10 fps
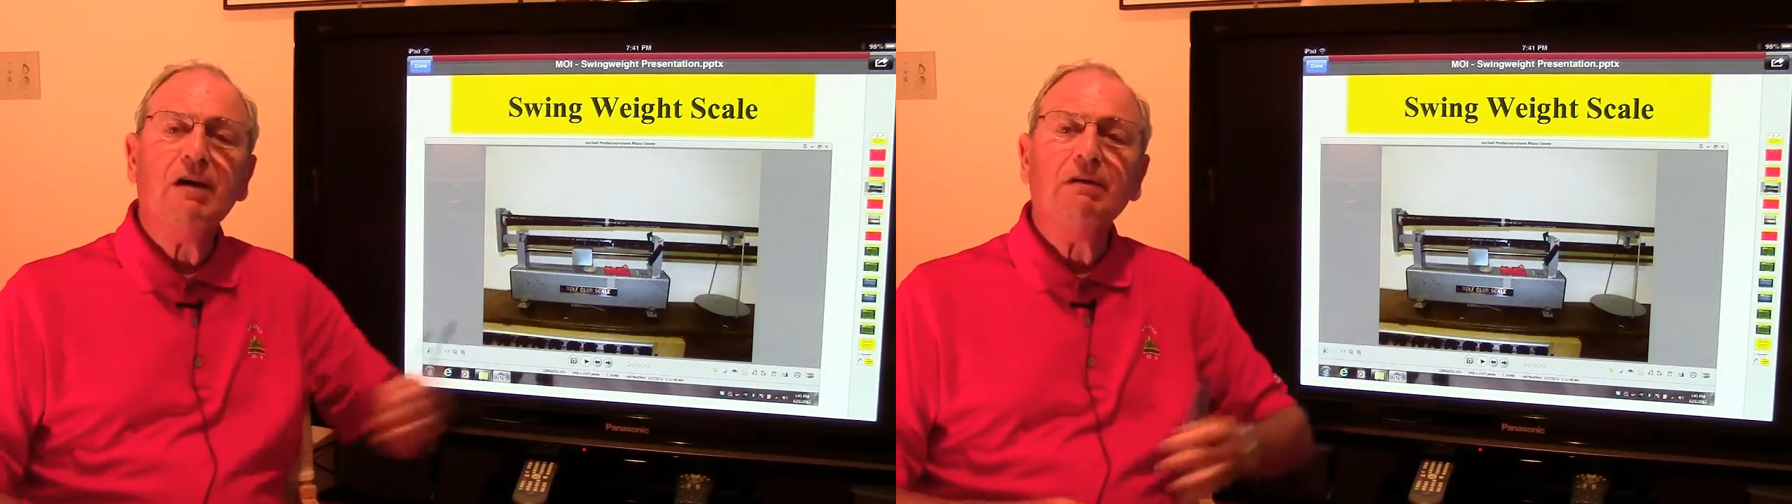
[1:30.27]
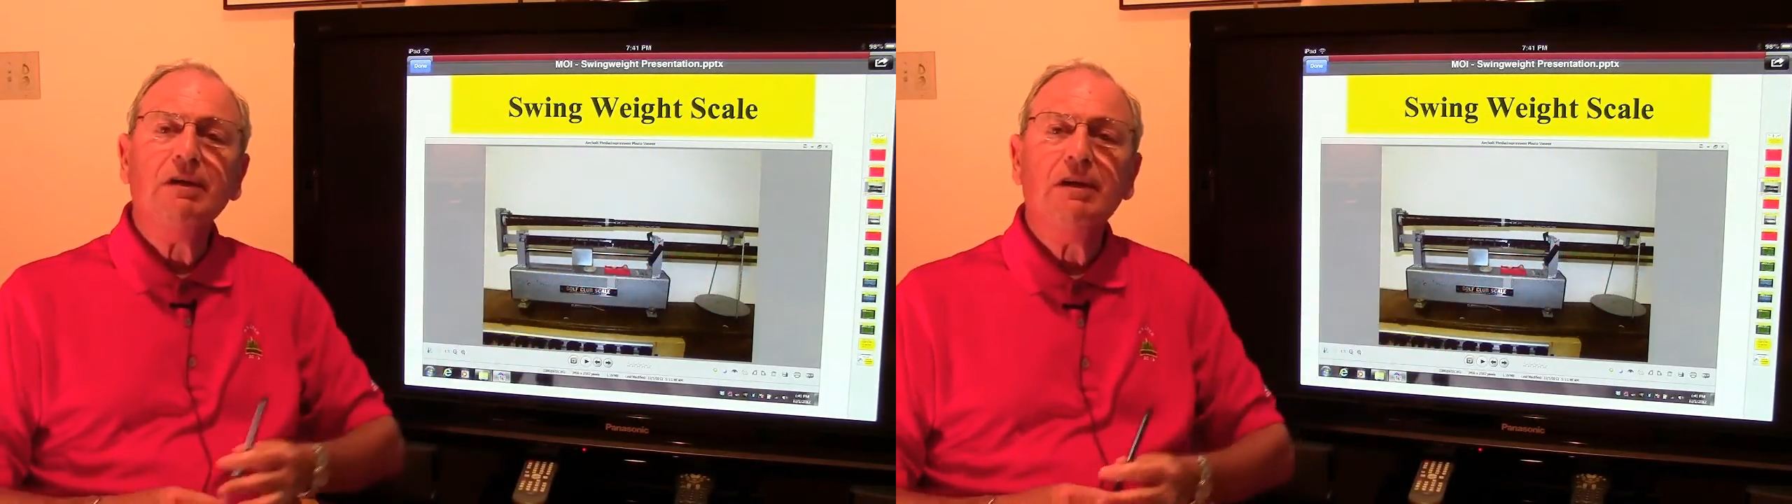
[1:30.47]

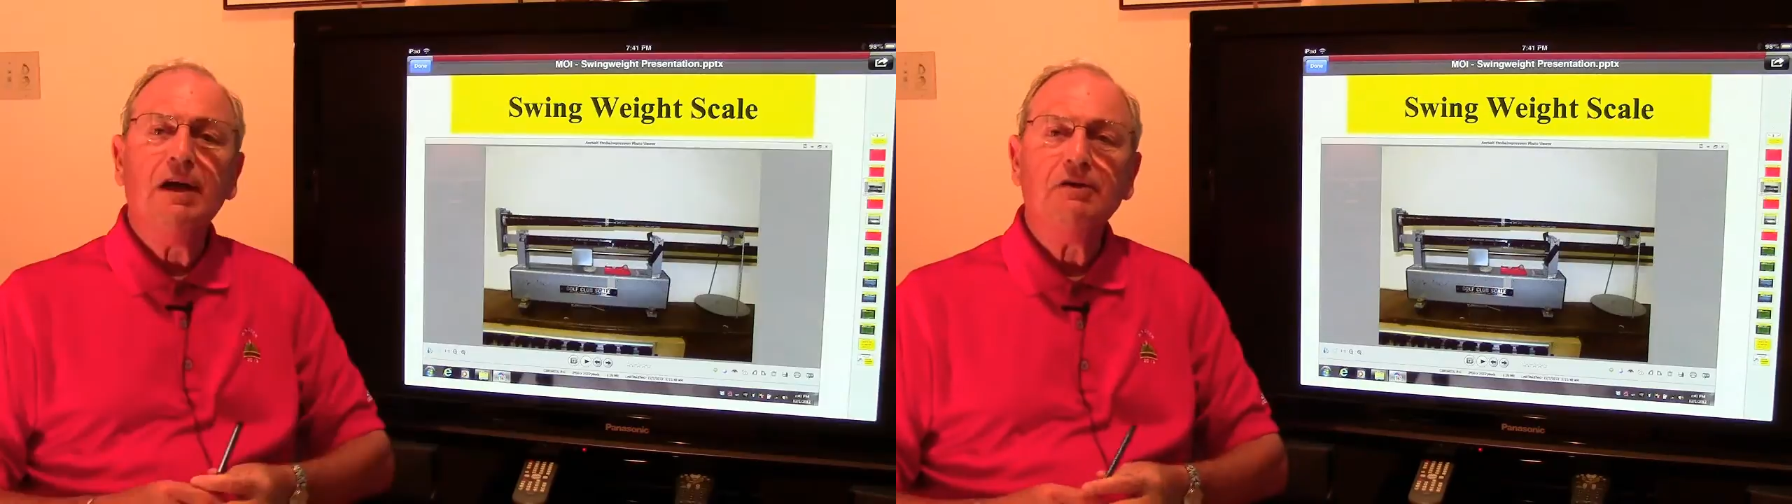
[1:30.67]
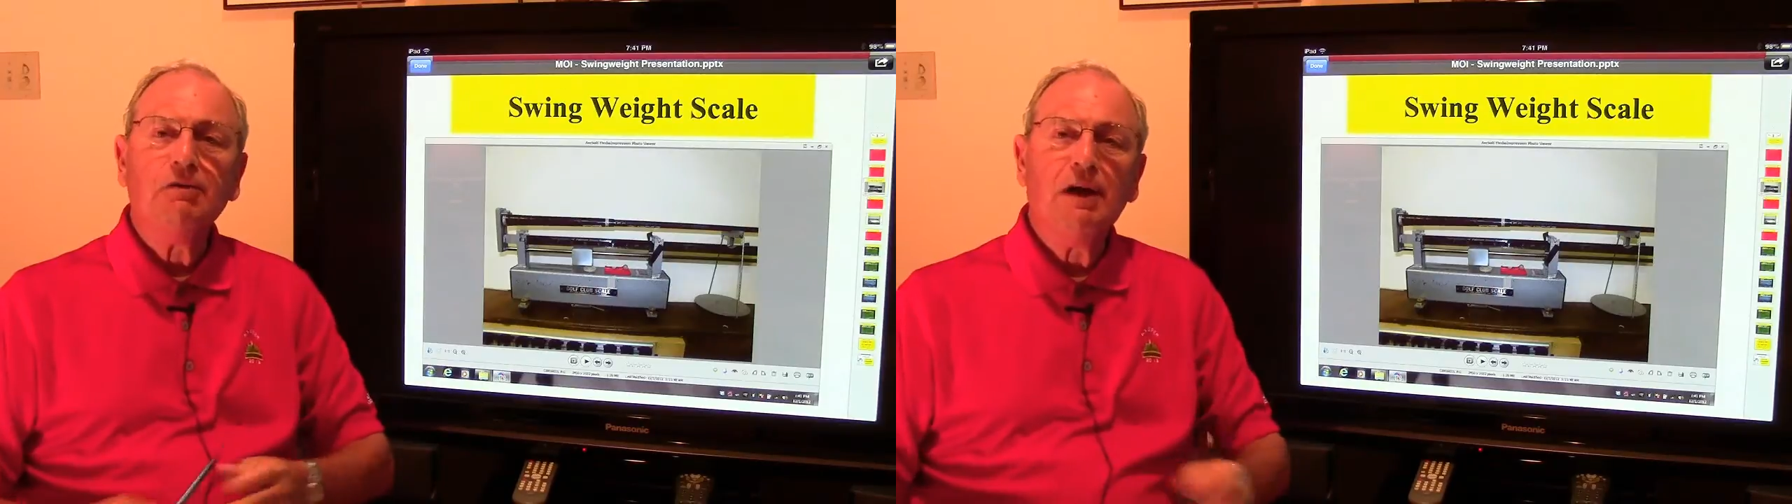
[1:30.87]
out in
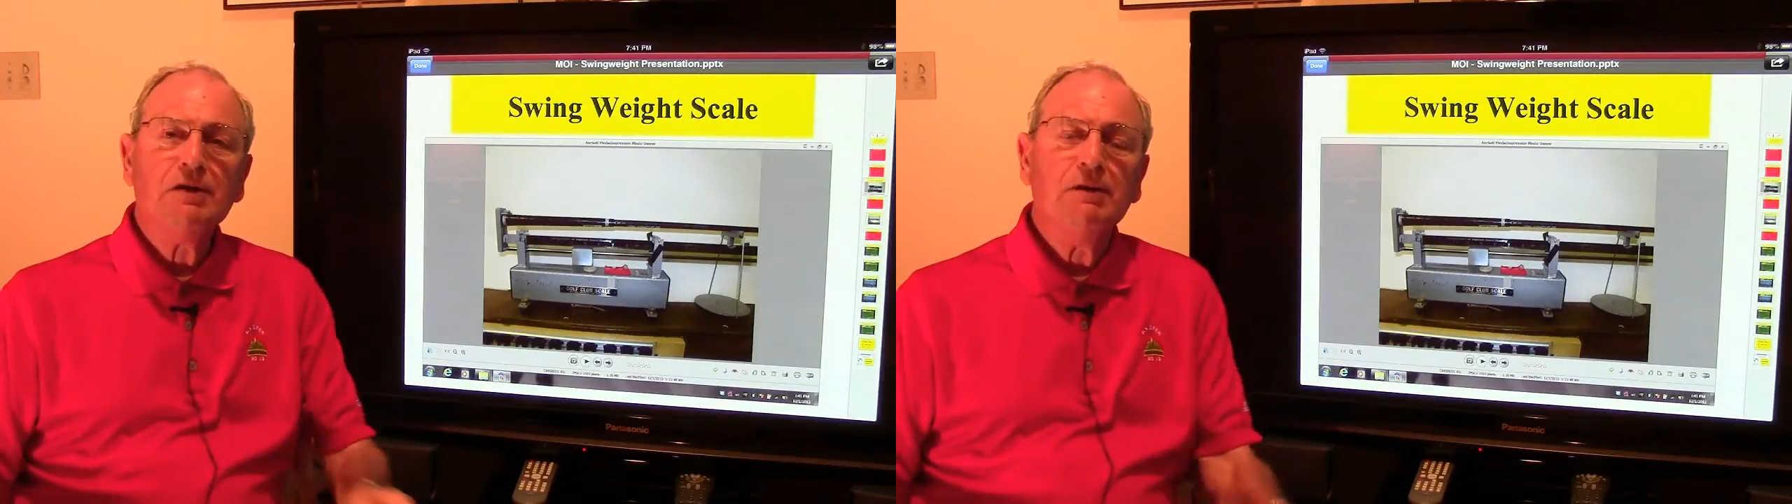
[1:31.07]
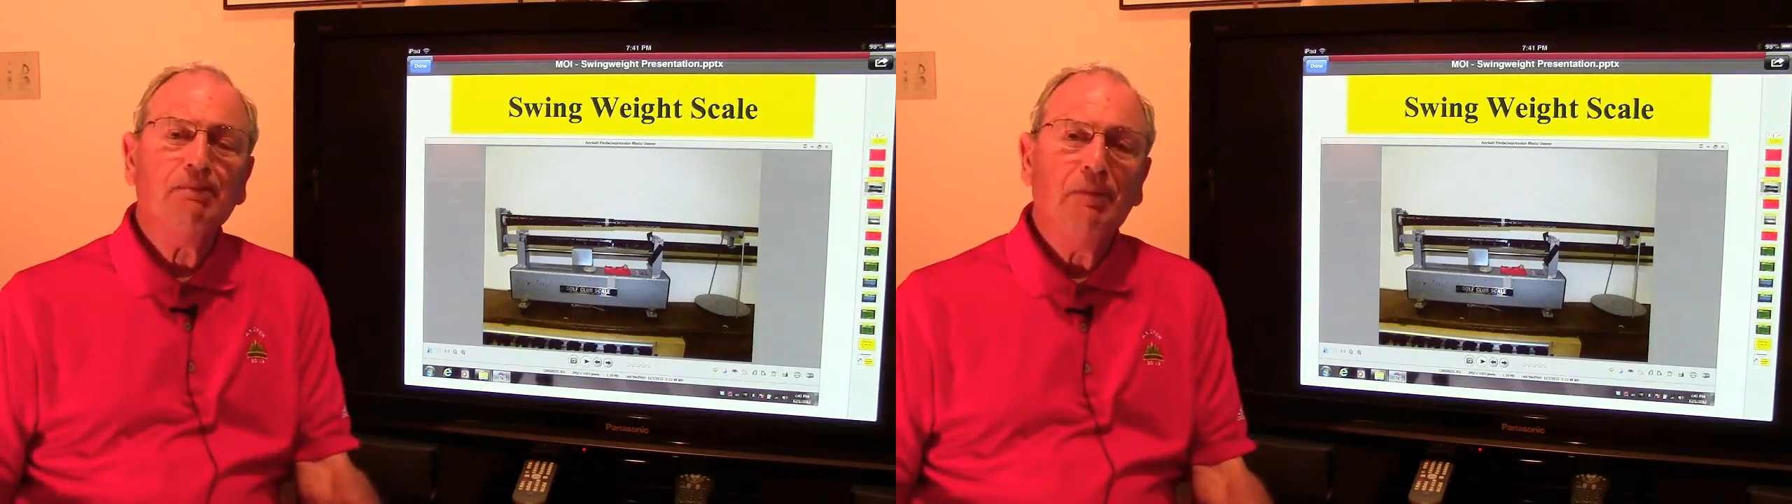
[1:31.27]
that
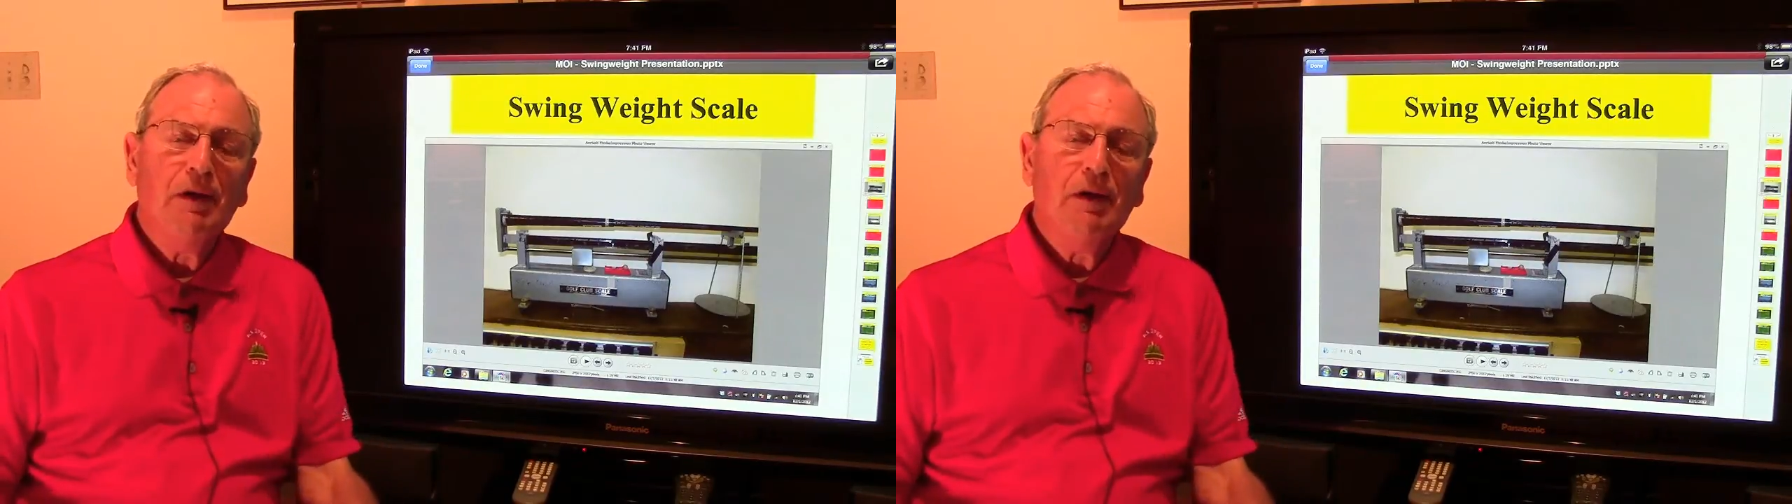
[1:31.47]
direction.